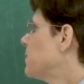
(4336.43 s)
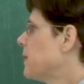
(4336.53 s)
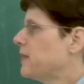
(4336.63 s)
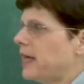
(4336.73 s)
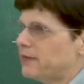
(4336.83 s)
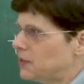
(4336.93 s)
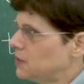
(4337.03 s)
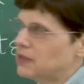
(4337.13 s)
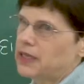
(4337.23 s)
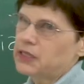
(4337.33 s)
we'll probably have to
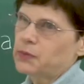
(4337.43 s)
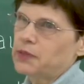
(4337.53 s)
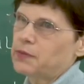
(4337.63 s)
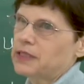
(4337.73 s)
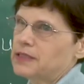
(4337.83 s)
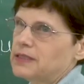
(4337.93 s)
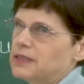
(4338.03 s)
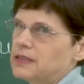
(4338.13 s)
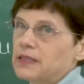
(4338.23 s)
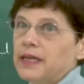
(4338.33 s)
use it elsewhere to be
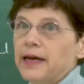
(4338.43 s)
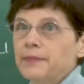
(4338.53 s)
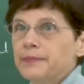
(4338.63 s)
consistent. Yeah?